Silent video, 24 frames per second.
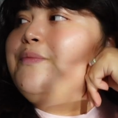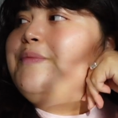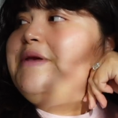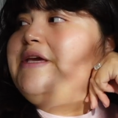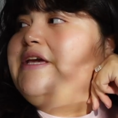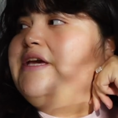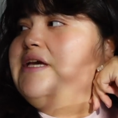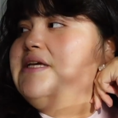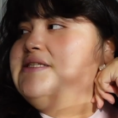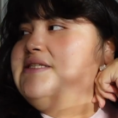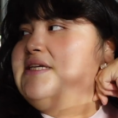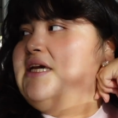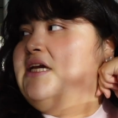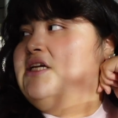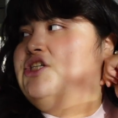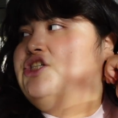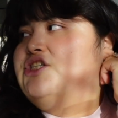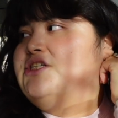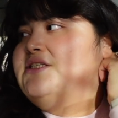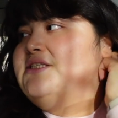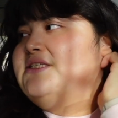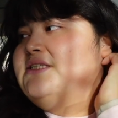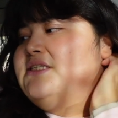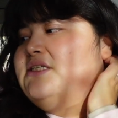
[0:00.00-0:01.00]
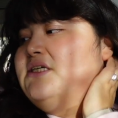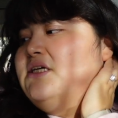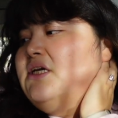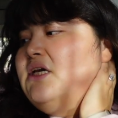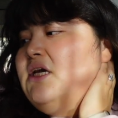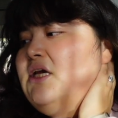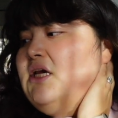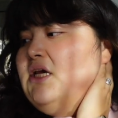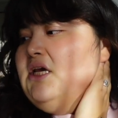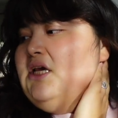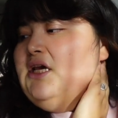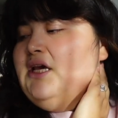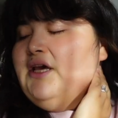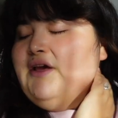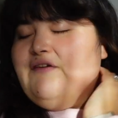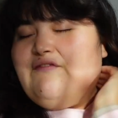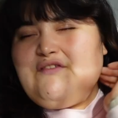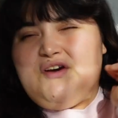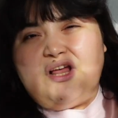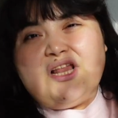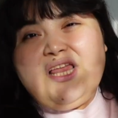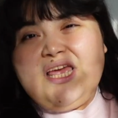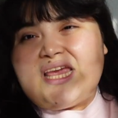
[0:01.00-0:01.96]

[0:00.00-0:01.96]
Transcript: because I just felt